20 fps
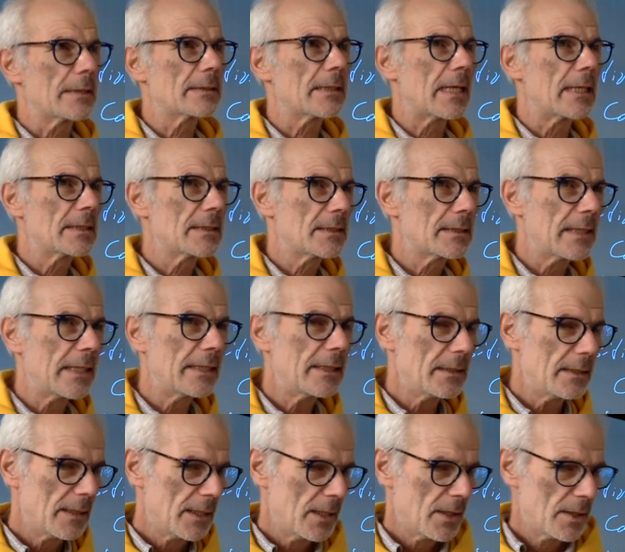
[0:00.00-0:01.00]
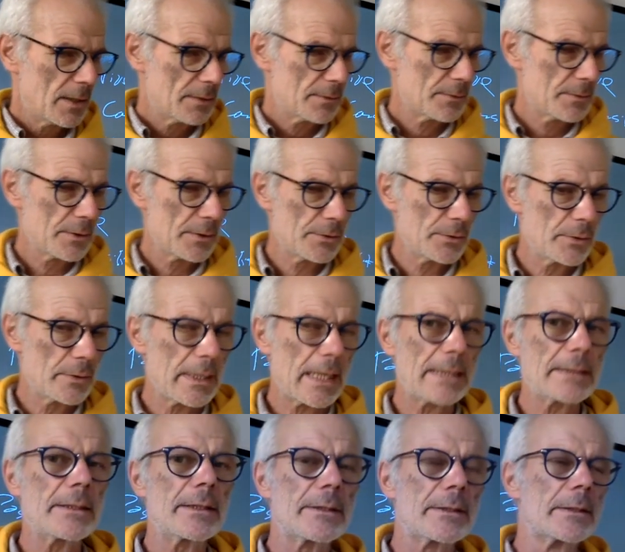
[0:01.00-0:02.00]
And I say the
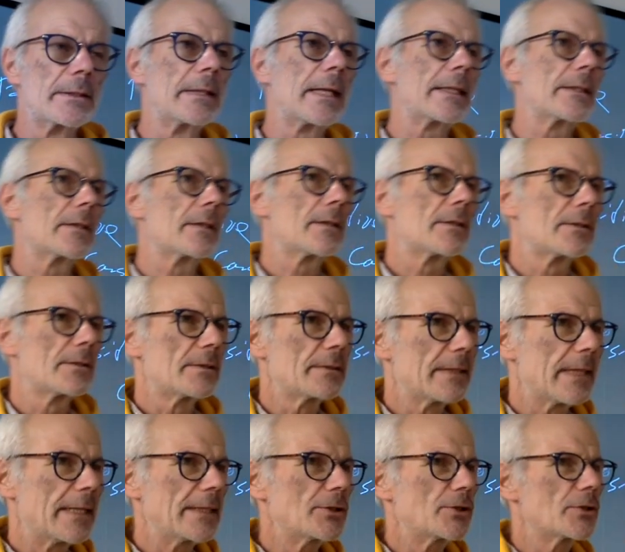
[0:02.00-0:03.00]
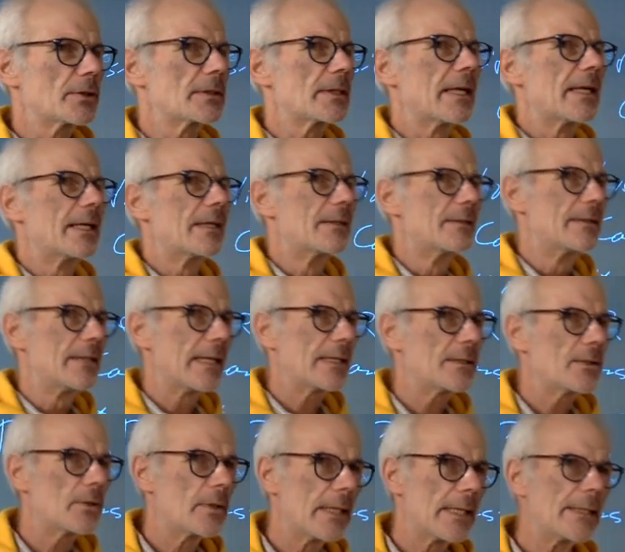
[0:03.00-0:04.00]
United Reg uh, Nations
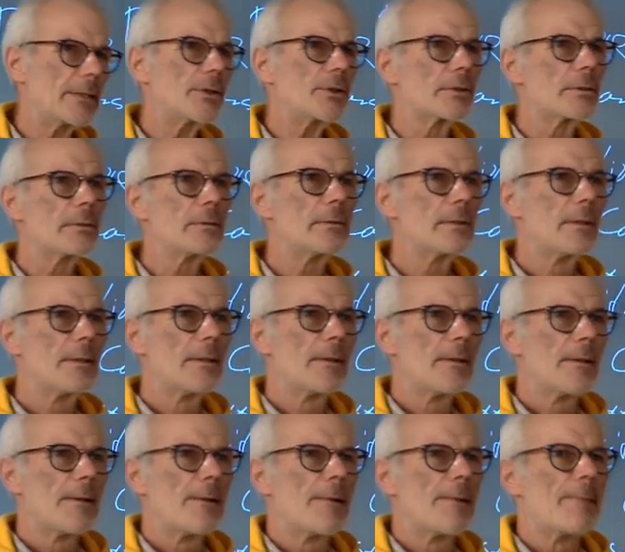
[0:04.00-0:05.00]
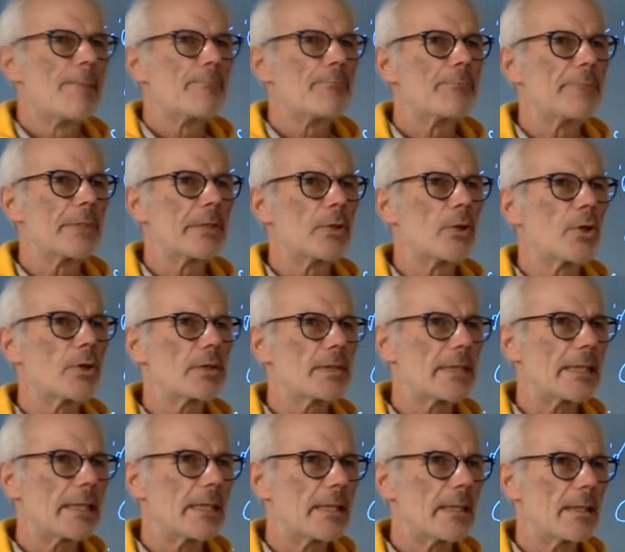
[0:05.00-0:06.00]
regulation
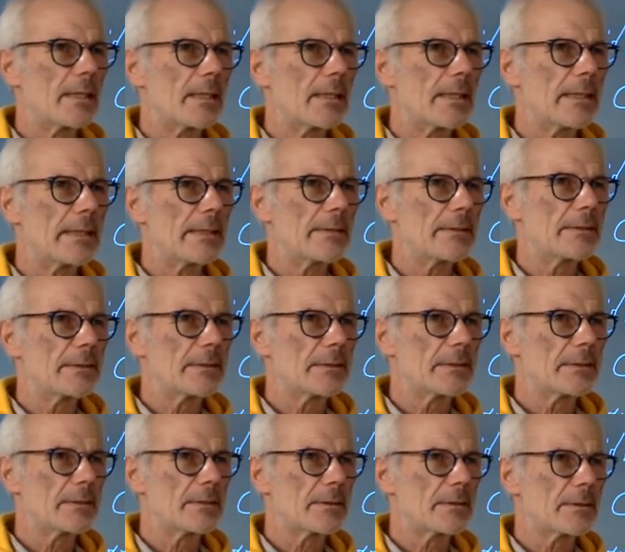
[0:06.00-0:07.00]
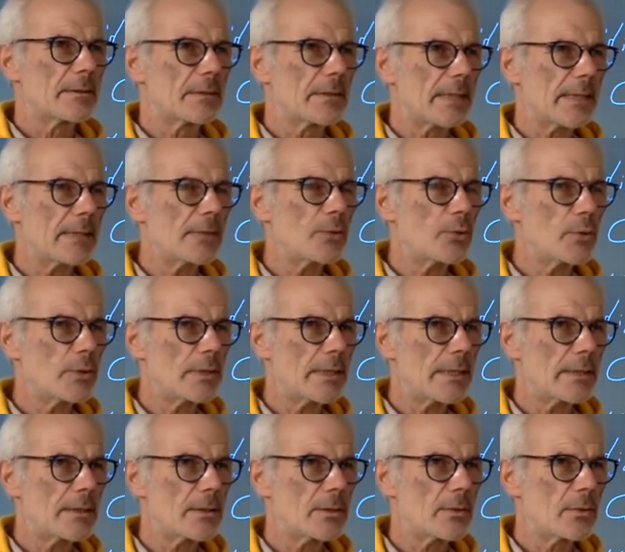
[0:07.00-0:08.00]
because, in stricto
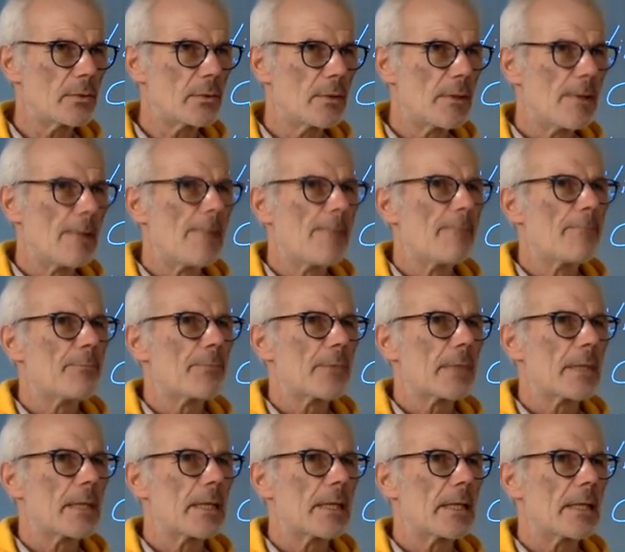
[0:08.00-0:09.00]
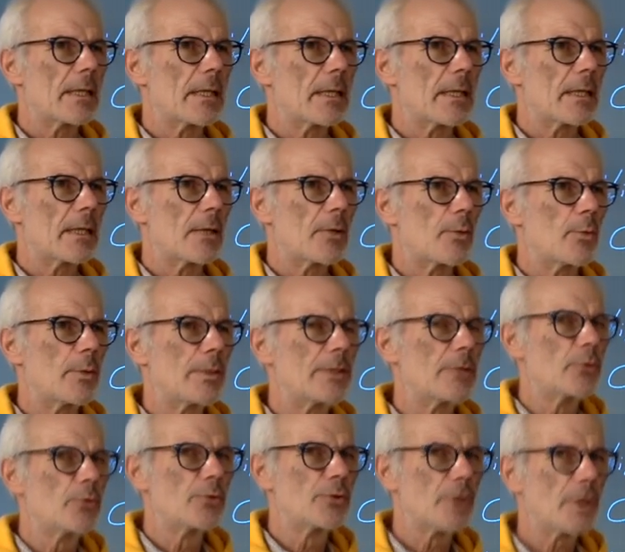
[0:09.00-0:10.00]
sensu, we
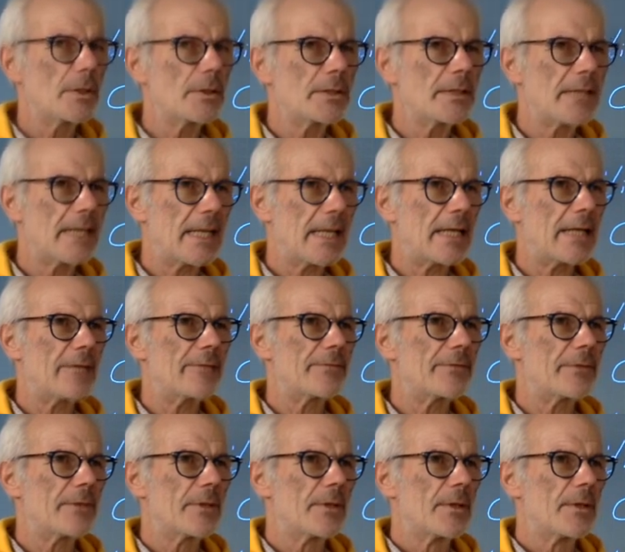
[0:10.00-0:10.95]
do not have